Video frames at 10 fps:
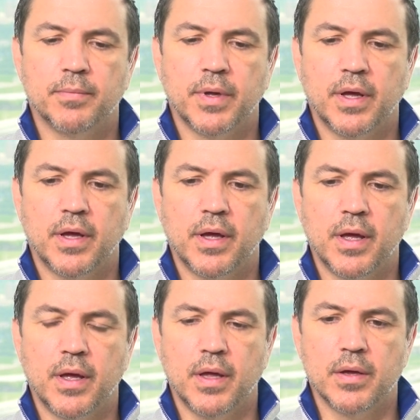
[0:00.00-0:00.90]

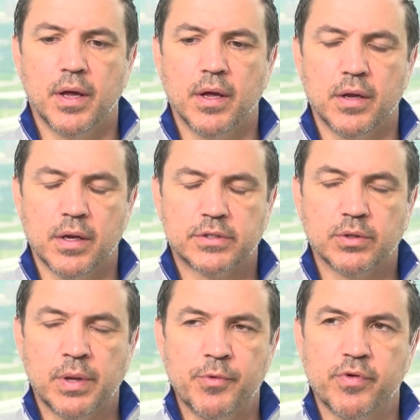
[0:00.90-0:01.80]

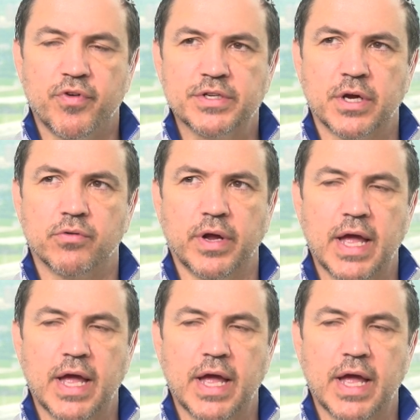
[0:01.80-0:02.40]
me rephrase, not growing,